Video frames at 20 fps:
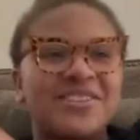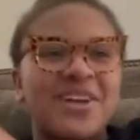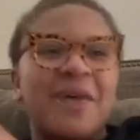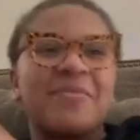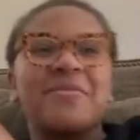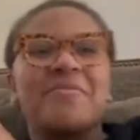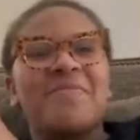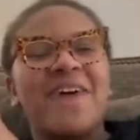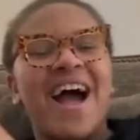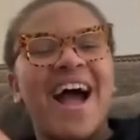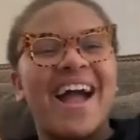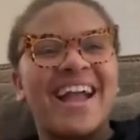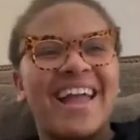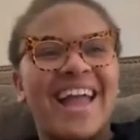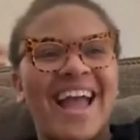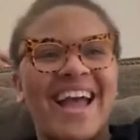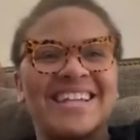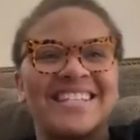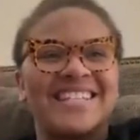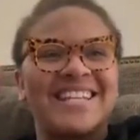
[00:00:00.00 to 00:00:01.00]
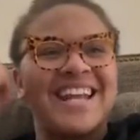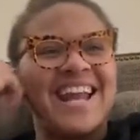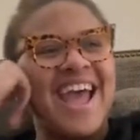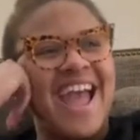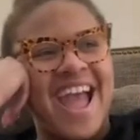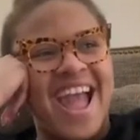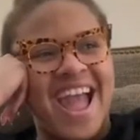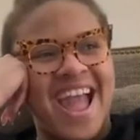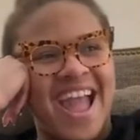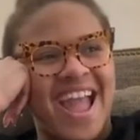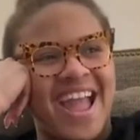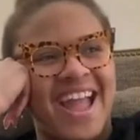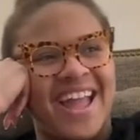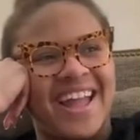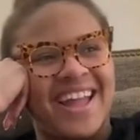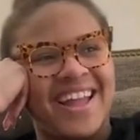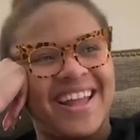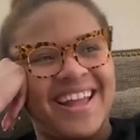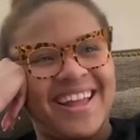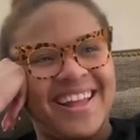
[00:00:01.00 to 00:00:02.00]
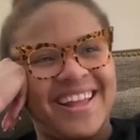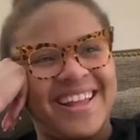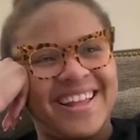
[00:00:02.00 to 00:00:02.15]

we dropped a podcast today.